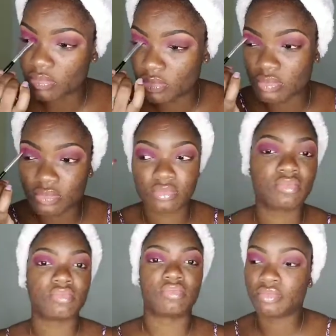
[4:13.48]
So the
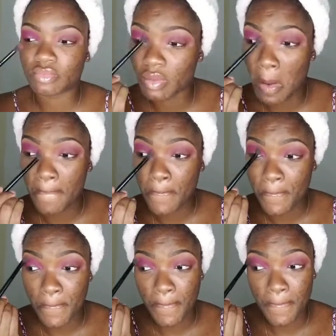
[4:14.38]
brushes I'm
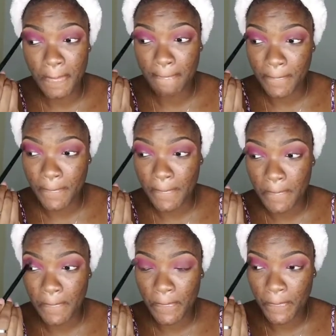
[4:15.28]
using
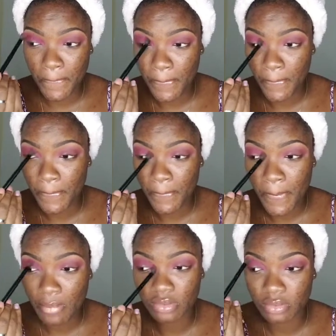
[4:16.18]

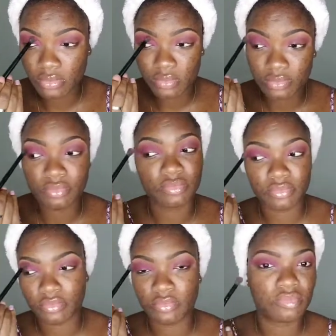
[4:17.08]
for the eyeshadow
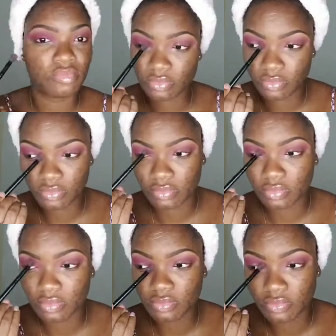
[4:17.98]
look,
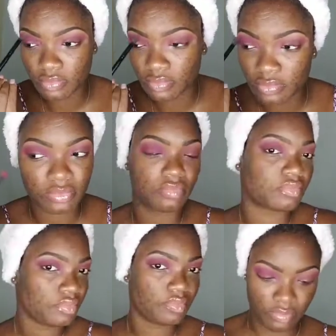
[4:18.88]
this is the
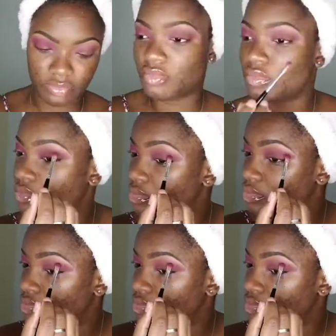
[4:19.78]
Sephora